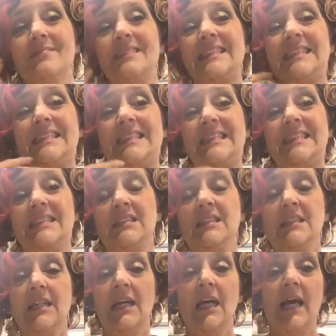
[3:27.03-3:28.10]

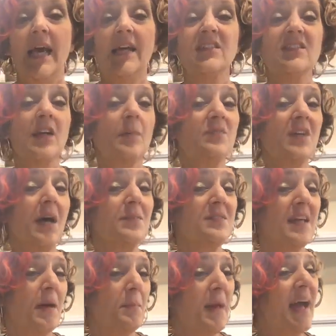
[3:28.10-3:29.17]
And sometimes
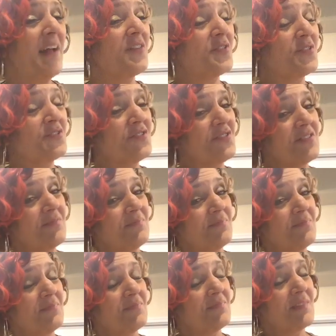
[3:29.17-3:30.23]
that matters.
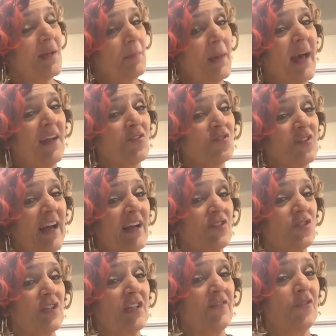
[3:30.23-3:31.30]
That matters,
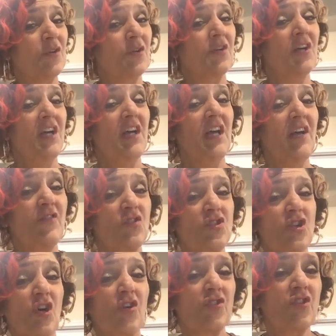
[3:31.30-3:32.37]
actually, if your
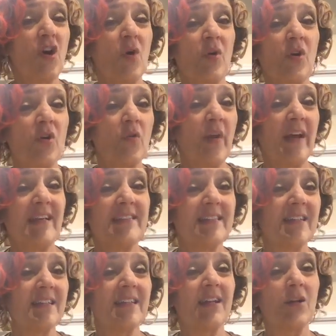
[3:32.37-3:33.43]
sugar's going crazy
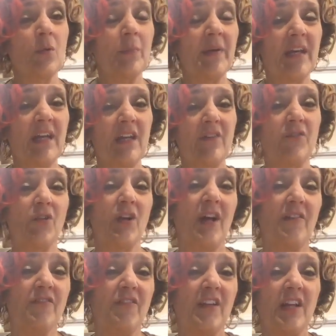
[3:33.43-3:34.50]
a little bit, if you're
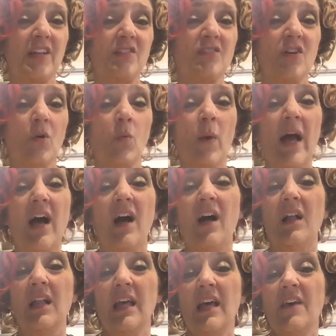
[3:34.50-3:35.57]
not feeling so
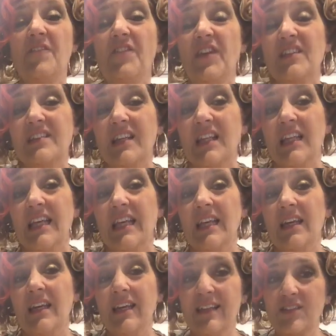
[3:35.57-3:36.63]
well.
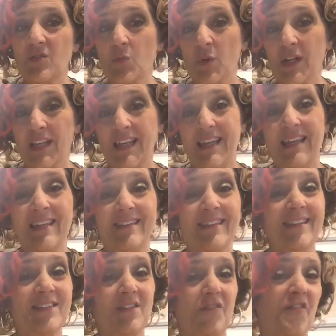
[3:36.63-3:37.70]
Physically, it's really
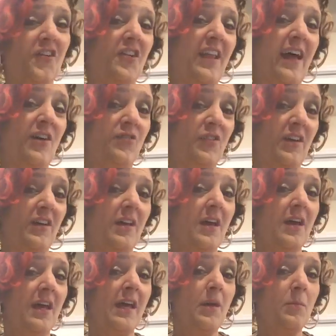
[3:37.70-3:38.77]
easy to feel lousy.
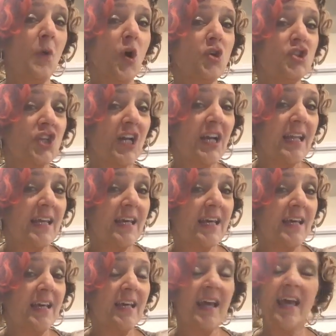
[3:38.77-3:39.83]

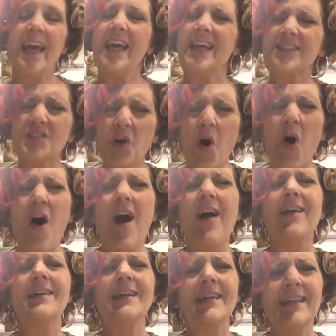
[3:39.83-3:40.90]
Emotionally, it's all
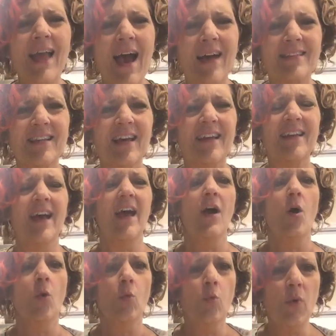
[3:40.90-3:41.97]
connected.
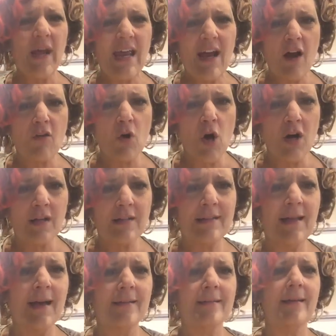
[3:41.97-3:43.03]
We are all
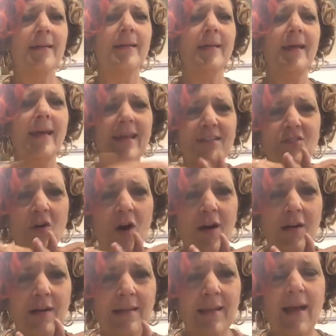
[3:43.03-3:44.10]
connected. It's all
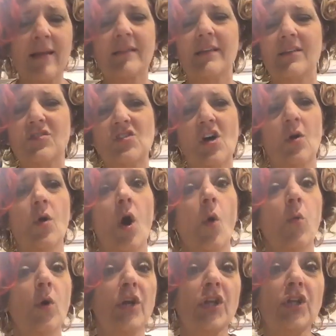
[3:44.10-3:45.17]
connected. So
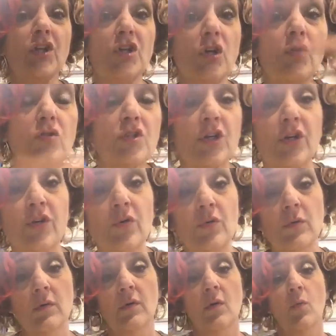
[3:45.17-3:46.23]
what do you do
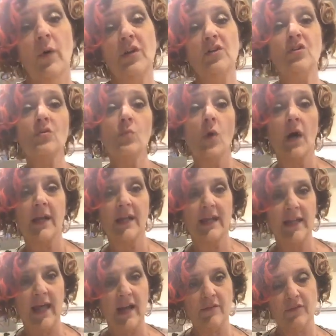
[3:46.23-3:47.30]
when you want to get
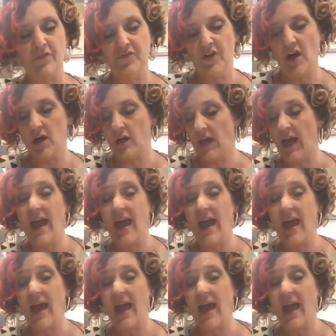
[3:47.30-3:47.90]
out of a funk?